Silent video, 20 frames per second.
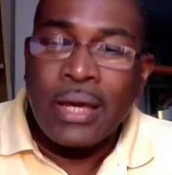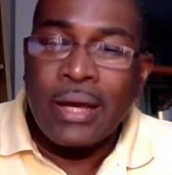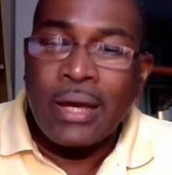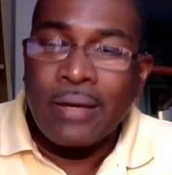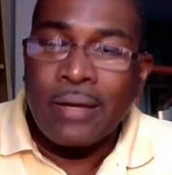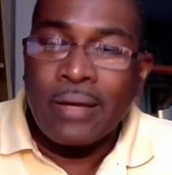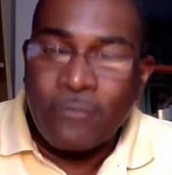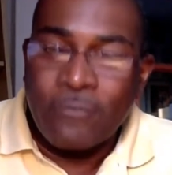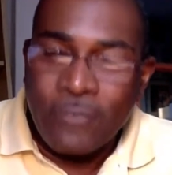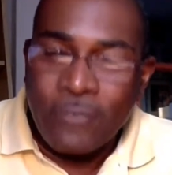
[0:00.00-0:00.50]

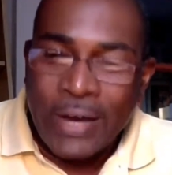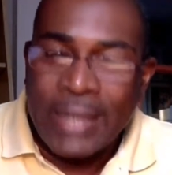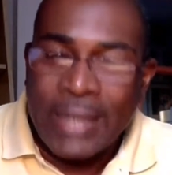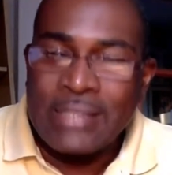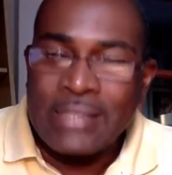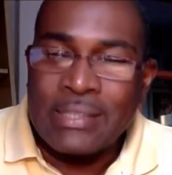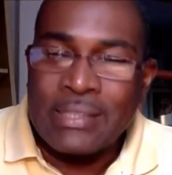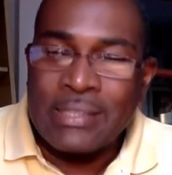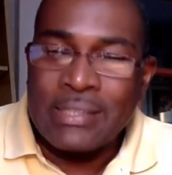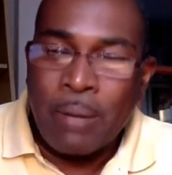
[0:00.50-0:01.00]

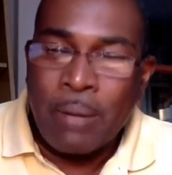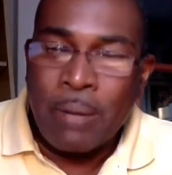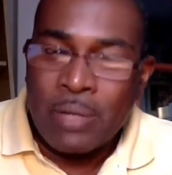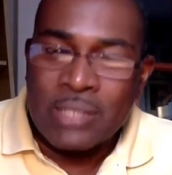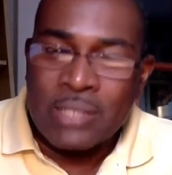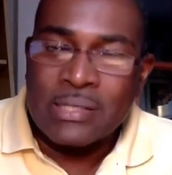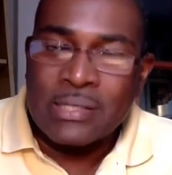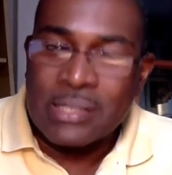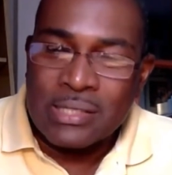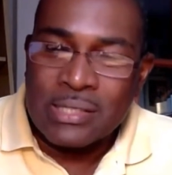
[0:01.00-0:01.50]
finds the Prime
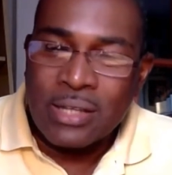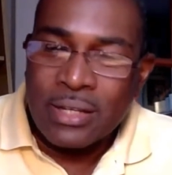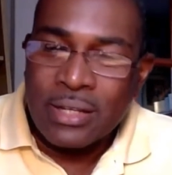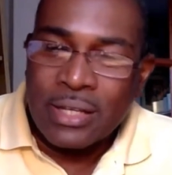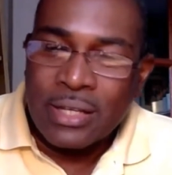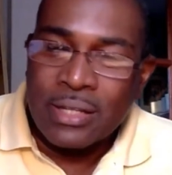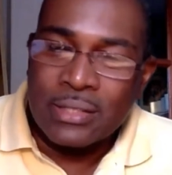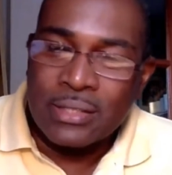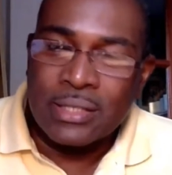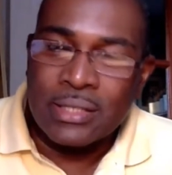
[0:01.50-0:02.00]
Minister's son
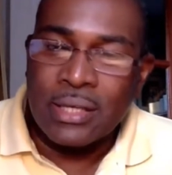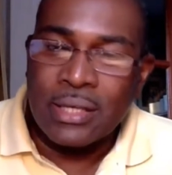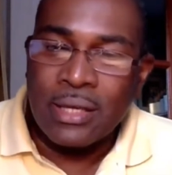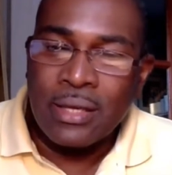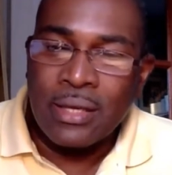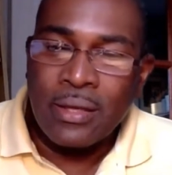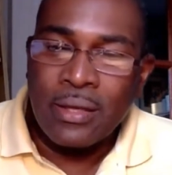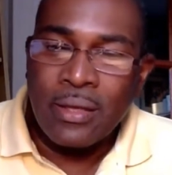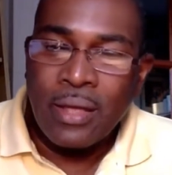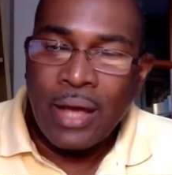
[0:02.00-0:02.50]
guilty
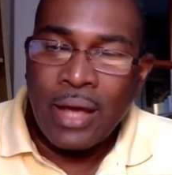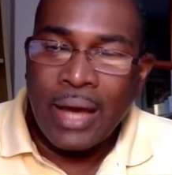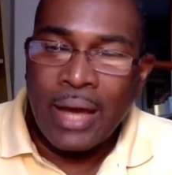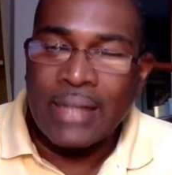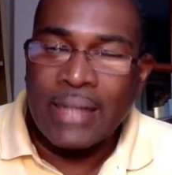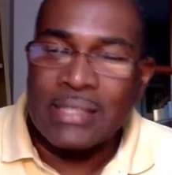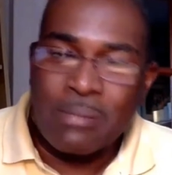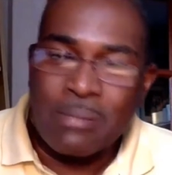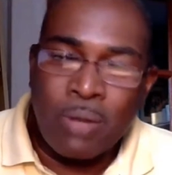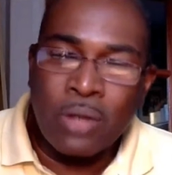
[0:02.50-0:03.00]
and
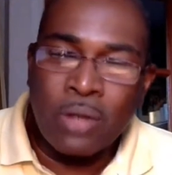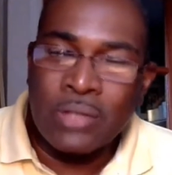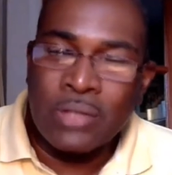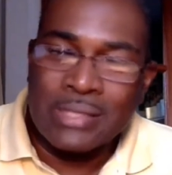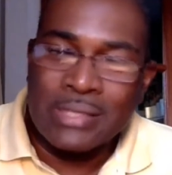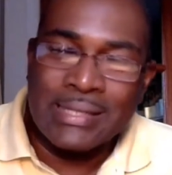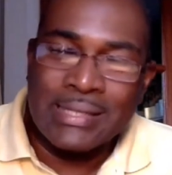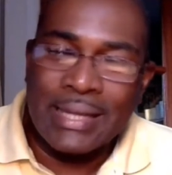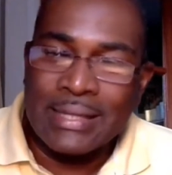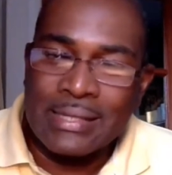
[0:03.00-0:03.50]
is about to
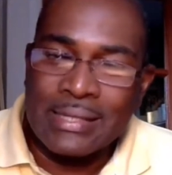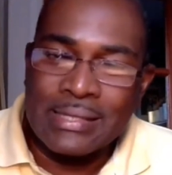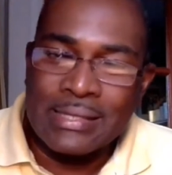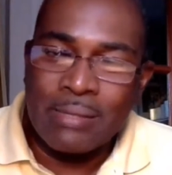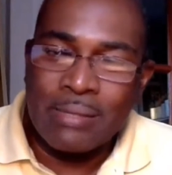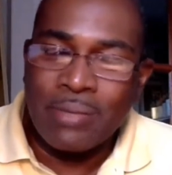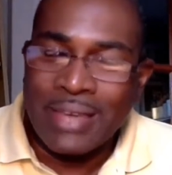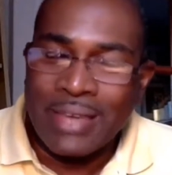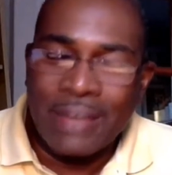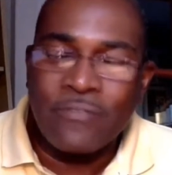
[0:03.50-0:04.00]
sentence
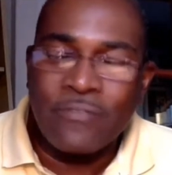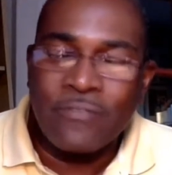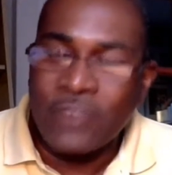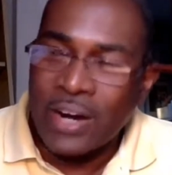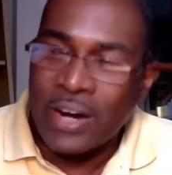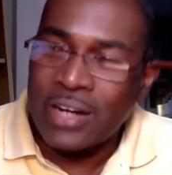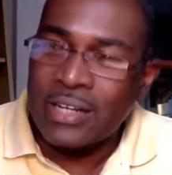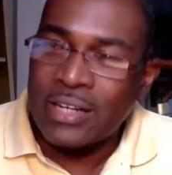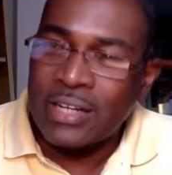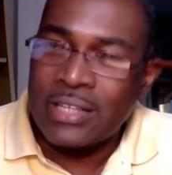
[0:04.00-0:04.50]
him get
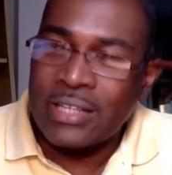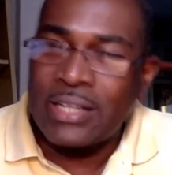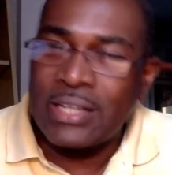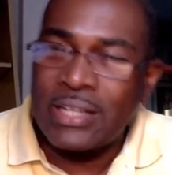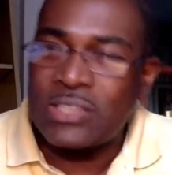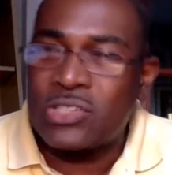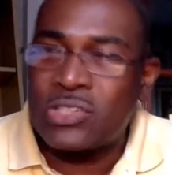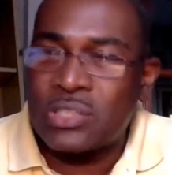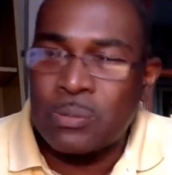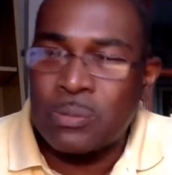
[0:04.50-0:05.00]
fired on the day
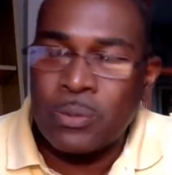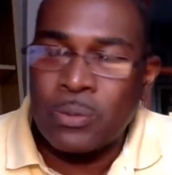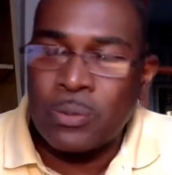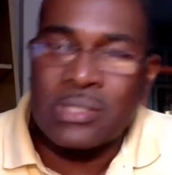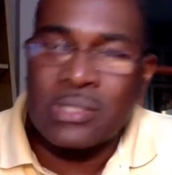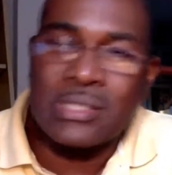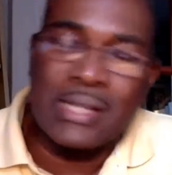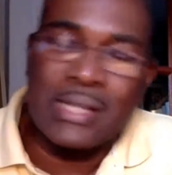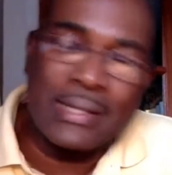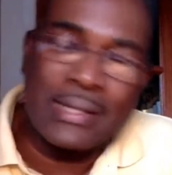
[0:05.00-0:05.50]
she's supposed
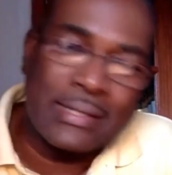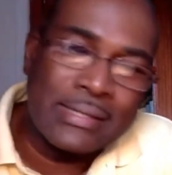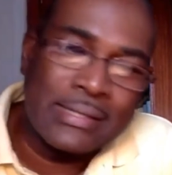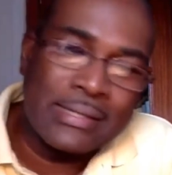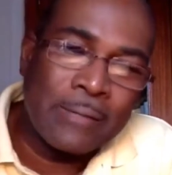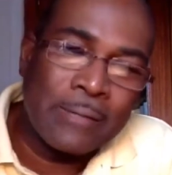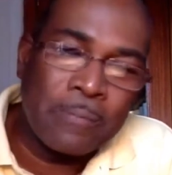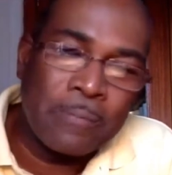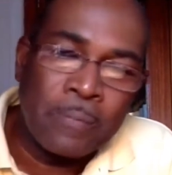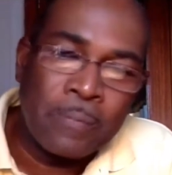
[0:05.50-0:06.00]
to sentence
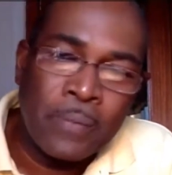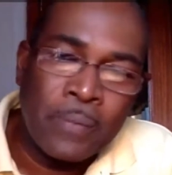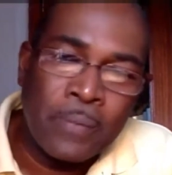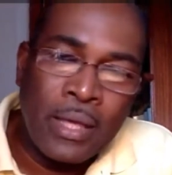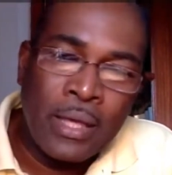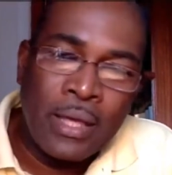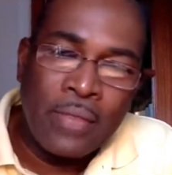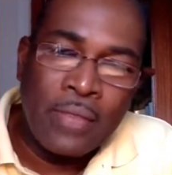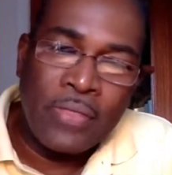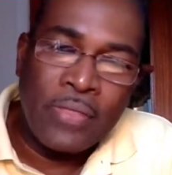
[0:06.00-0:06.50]
him?
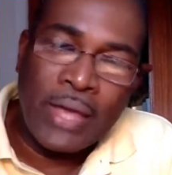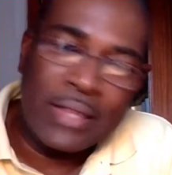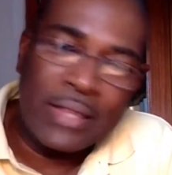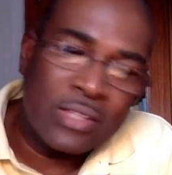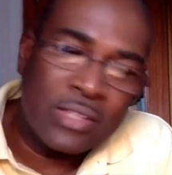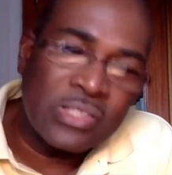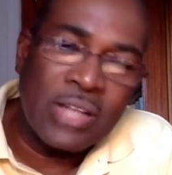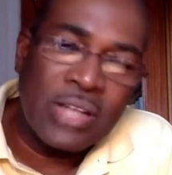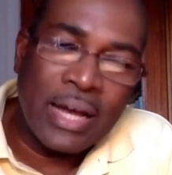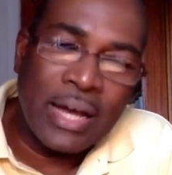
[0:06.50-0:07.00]
That
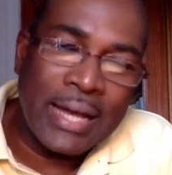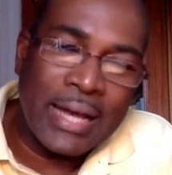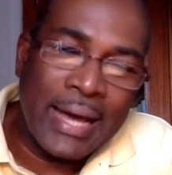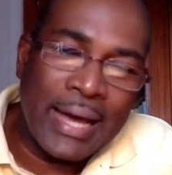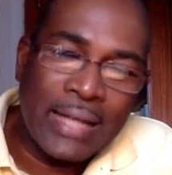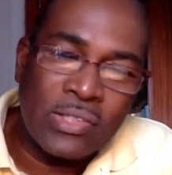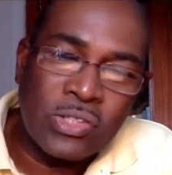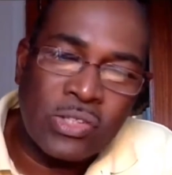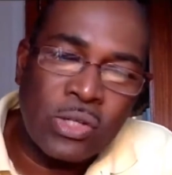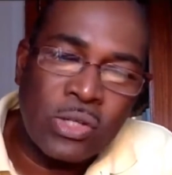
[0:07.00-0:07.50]
does not
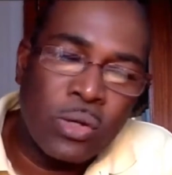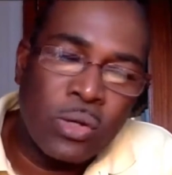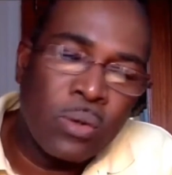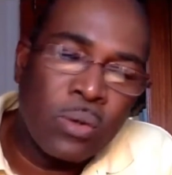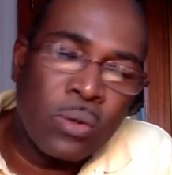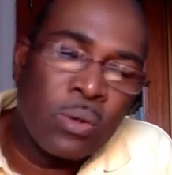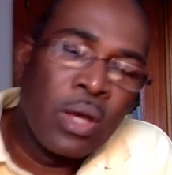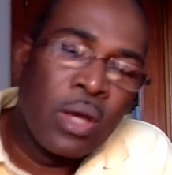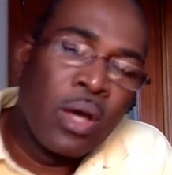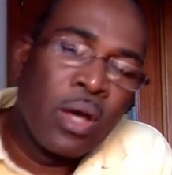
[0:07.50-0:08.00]
add. So,
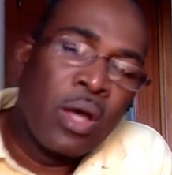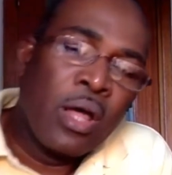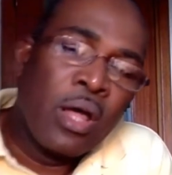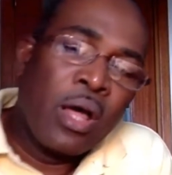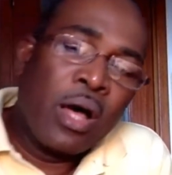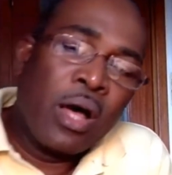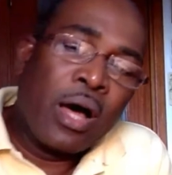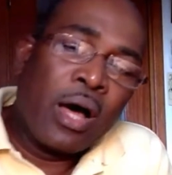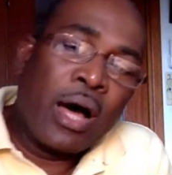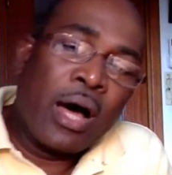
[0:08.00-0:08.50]

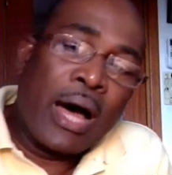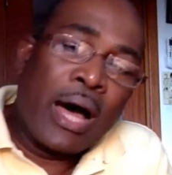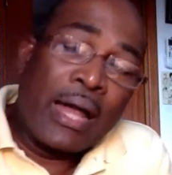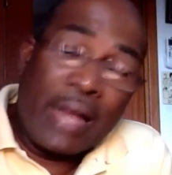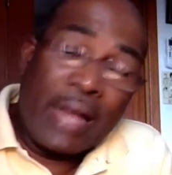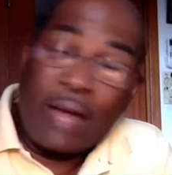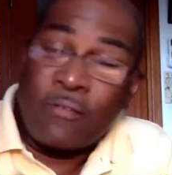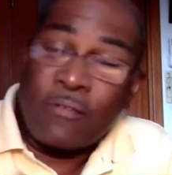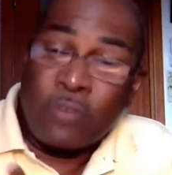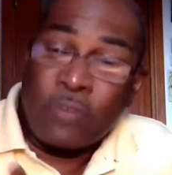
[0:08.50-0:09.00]

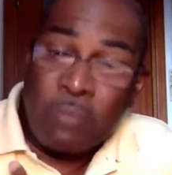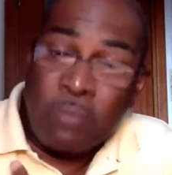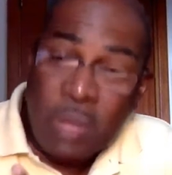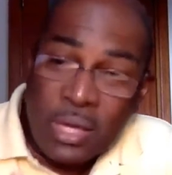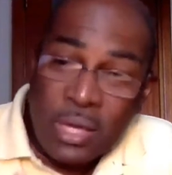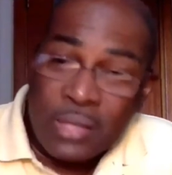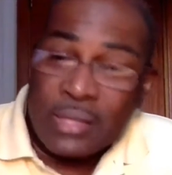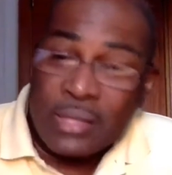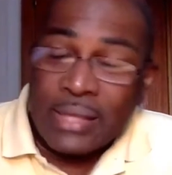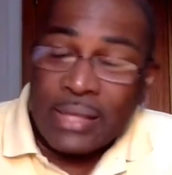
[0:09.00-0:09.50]
and for
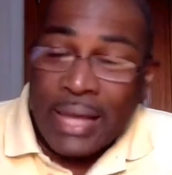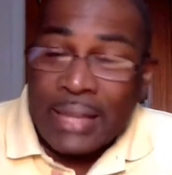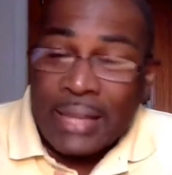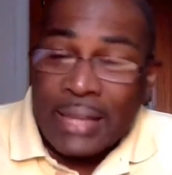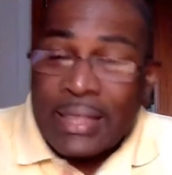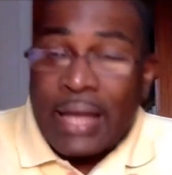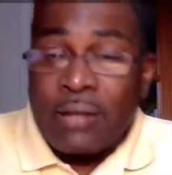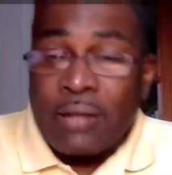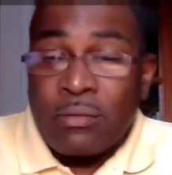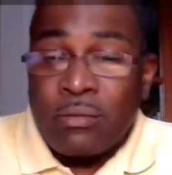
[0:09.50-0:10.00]
me,
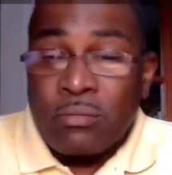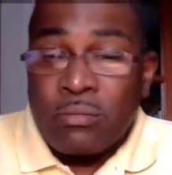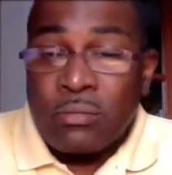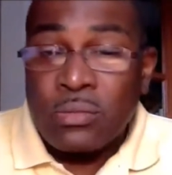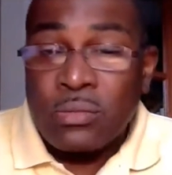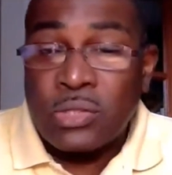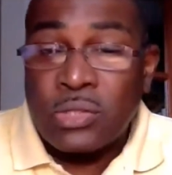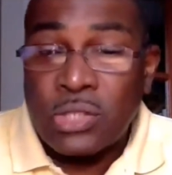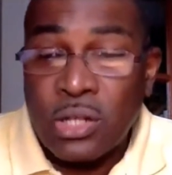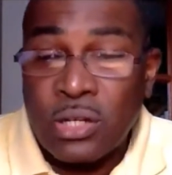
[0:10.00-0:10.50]
that
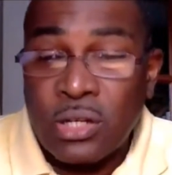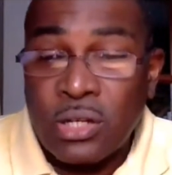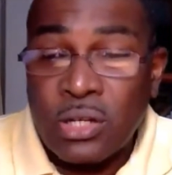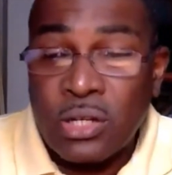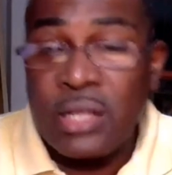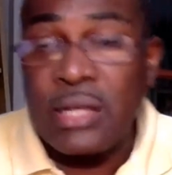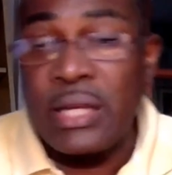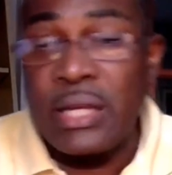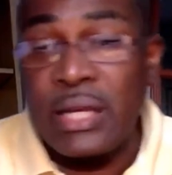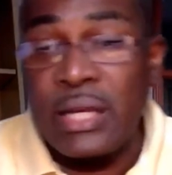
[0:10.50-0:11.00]

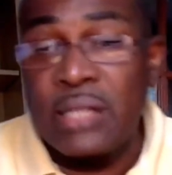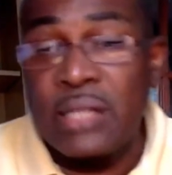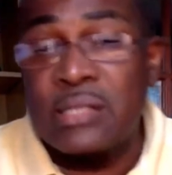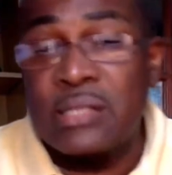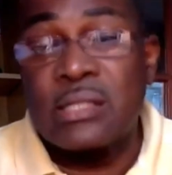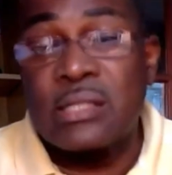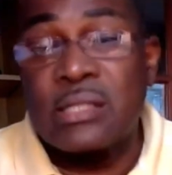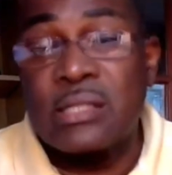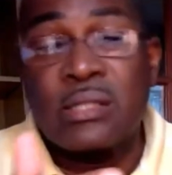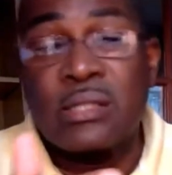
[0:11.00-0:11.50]
certainly
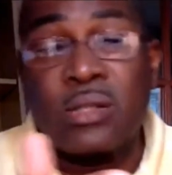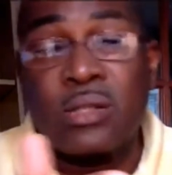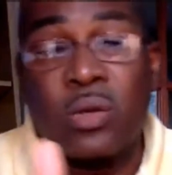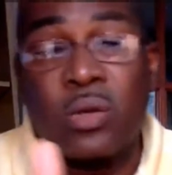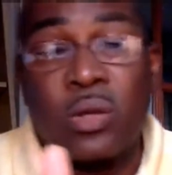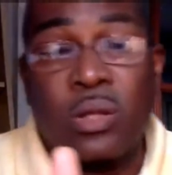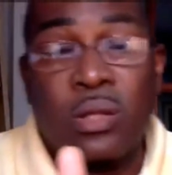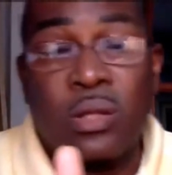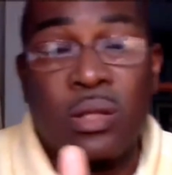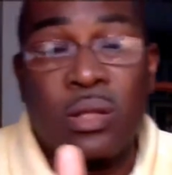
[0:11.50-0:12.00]
leads
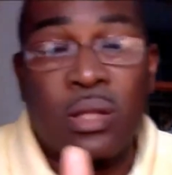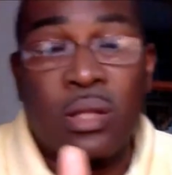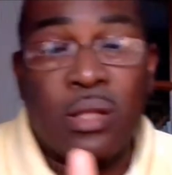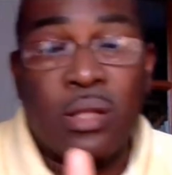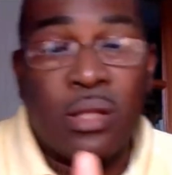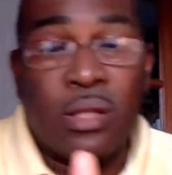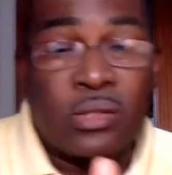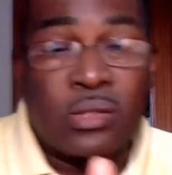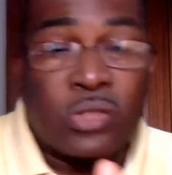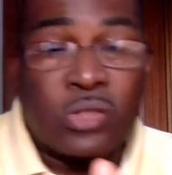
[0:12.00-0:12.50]

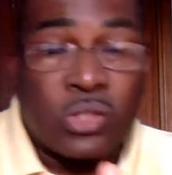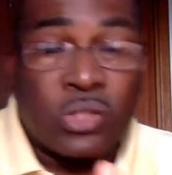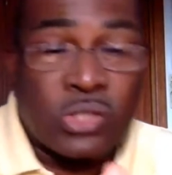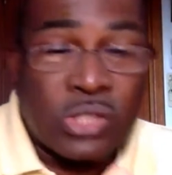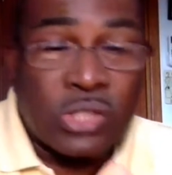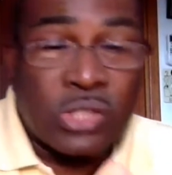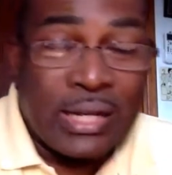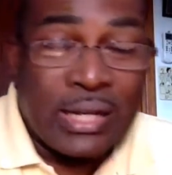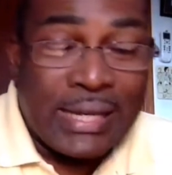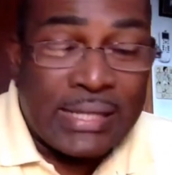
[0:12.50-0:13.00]
to
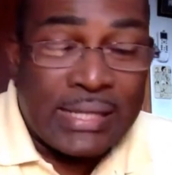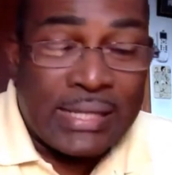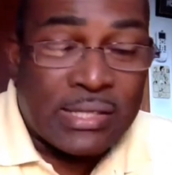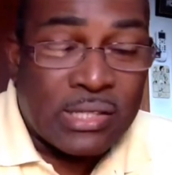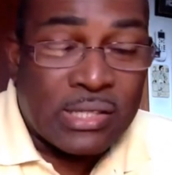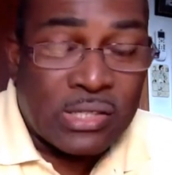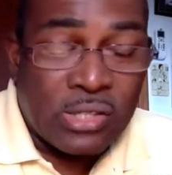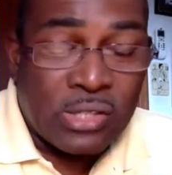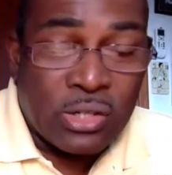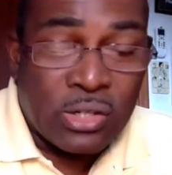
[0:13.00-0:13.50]

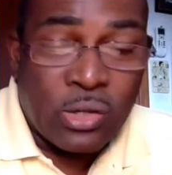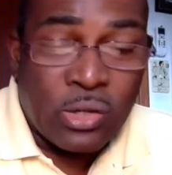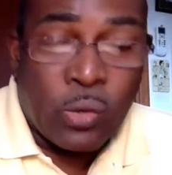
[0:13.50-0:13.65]
certain